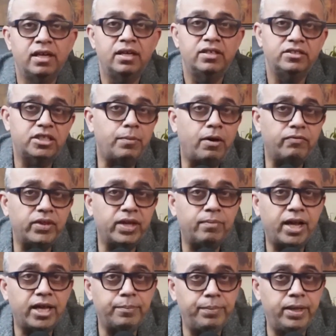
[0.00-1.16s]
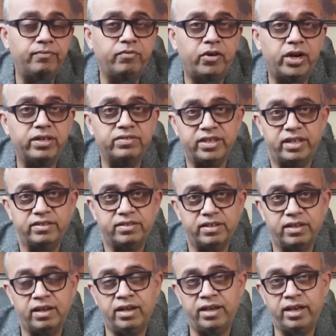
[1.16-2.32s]
Some of them, like Beam, for
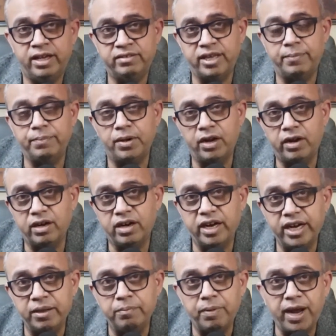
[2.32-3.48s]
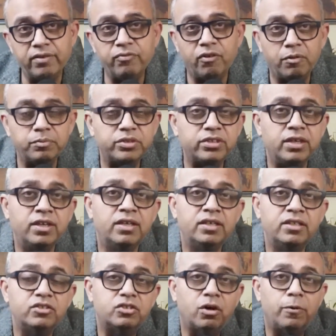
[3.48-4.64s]
example, are creating platforms.
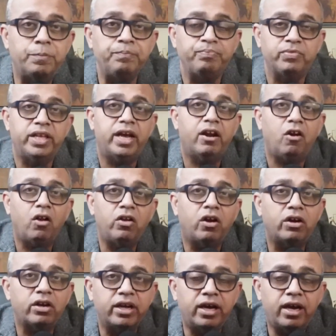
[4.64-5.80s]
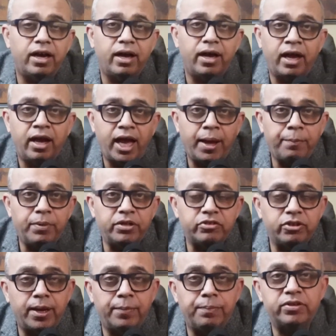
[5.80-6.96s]
So they are all not apples to
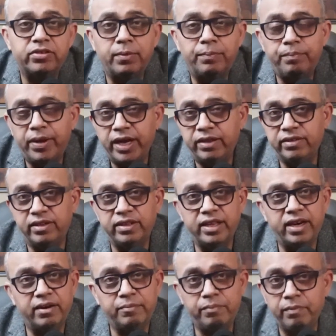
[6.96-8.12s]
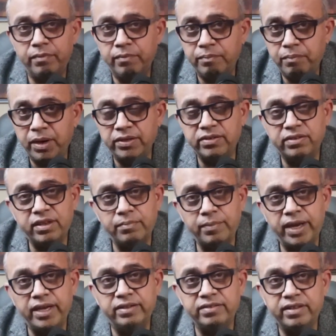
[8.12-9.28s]
apples comparison. There are pluses and
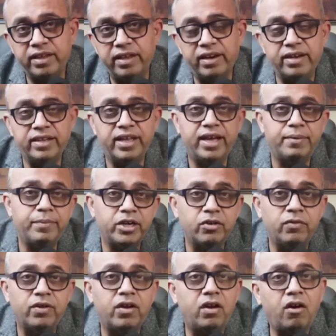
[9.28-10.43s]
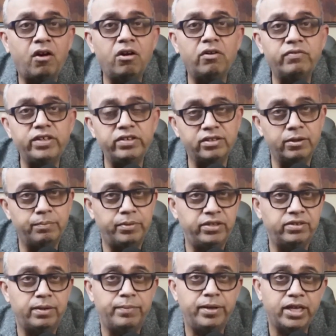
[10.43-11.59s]
minuses here and there, but overall, all of these companies
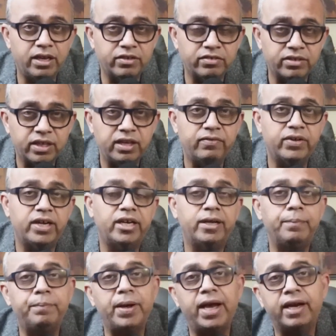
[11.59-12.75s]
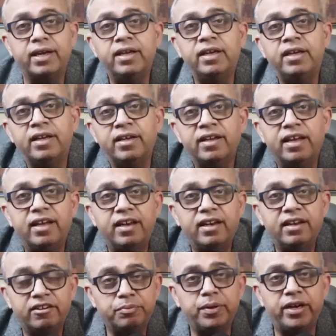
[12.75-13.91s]
are making a significant impact in
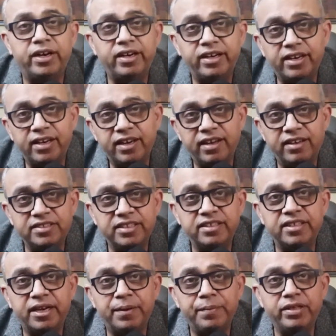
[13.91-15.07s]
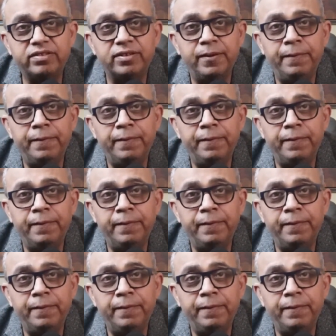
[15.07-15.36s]
CRISPR edited gene therapies.